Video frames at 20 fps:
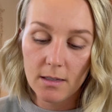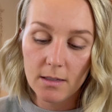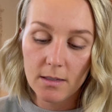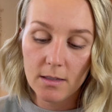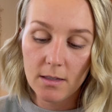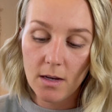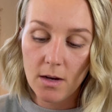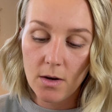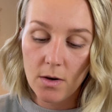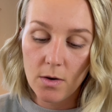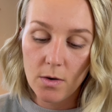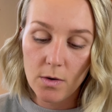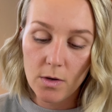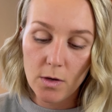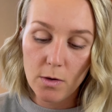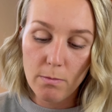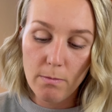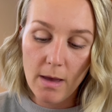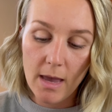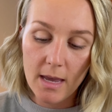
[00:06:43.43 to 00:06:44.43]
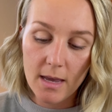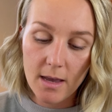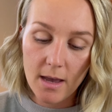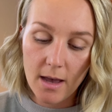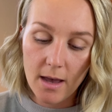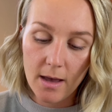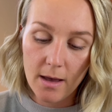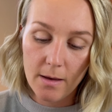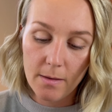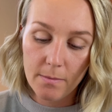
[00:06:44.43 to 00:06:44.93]
So you make
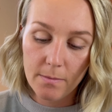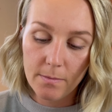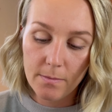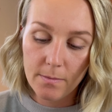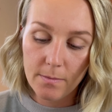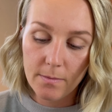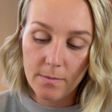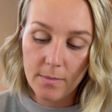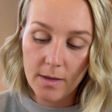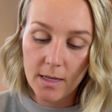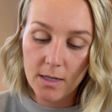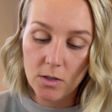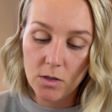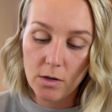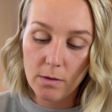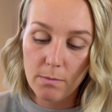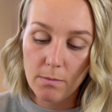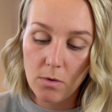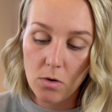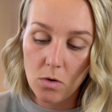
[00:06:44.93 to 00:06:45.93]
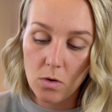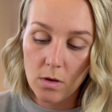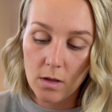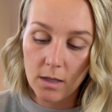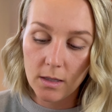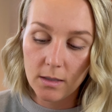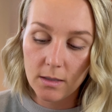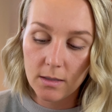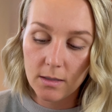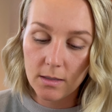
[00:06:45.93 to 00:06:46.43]
them into
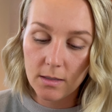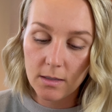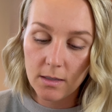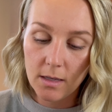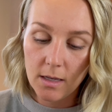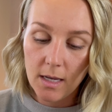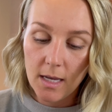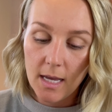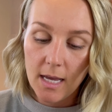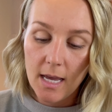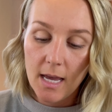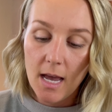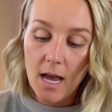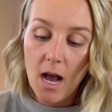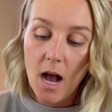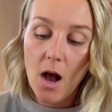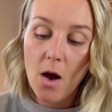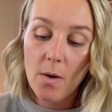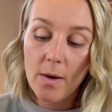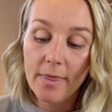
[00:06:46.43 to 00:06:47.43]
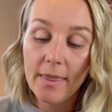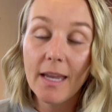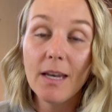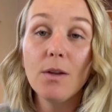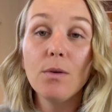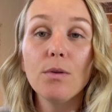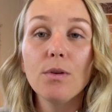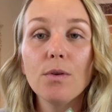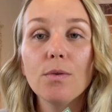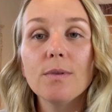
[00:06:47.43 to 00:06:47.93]
molds Oh, and then
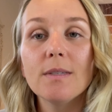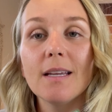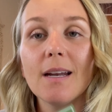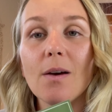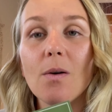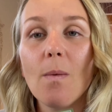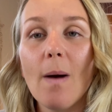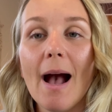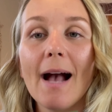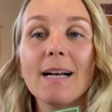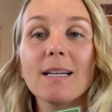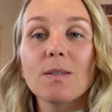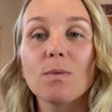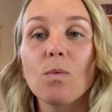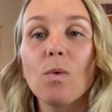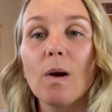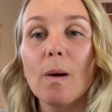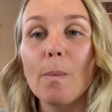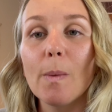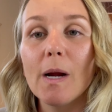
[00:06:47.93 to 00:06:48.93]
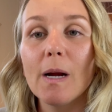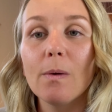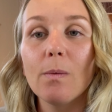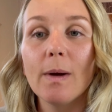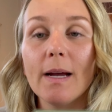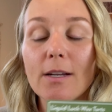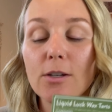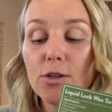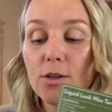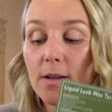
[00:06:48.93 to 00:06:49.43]
you use in a wax warmer,
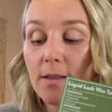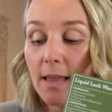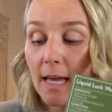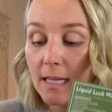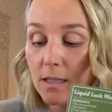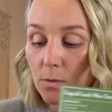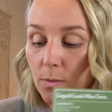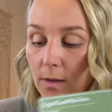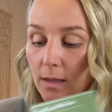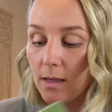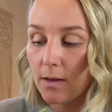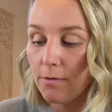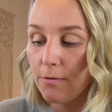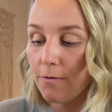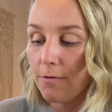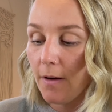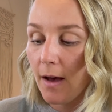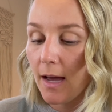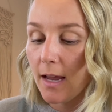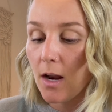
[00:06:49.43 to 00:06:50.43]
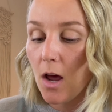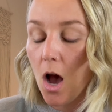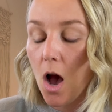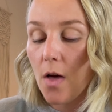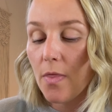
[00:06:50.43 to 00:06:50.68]
which that's really fun.